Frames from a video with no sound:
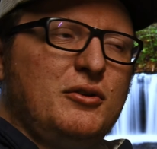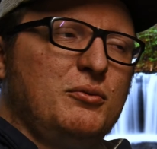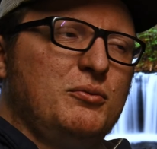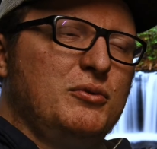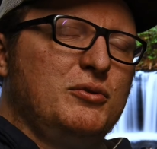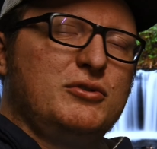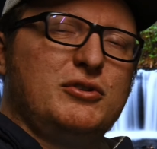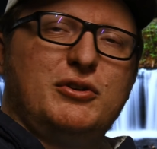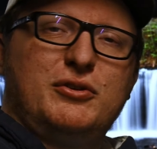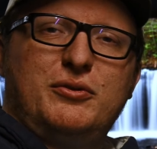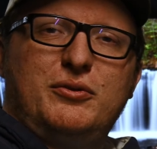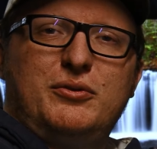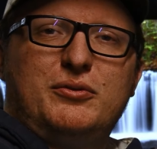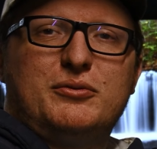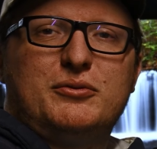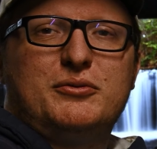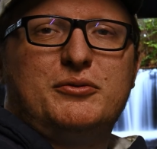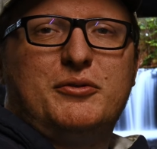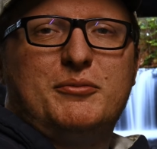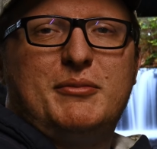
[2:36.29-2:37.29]
We'll go
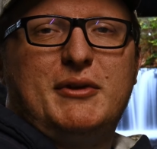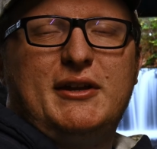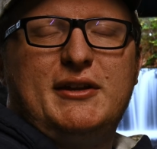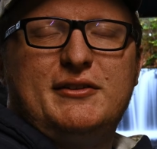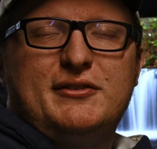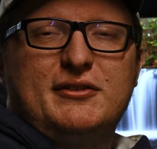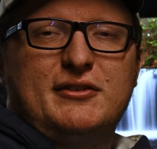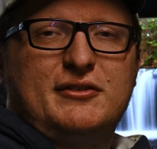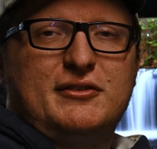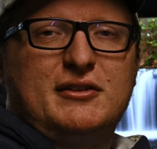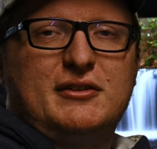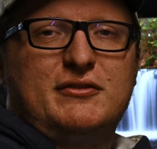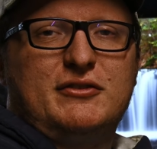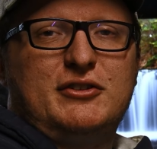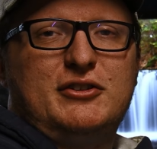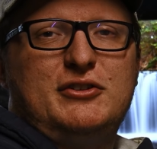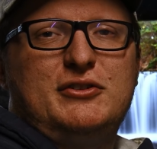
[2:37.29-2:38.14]
through the basics of it.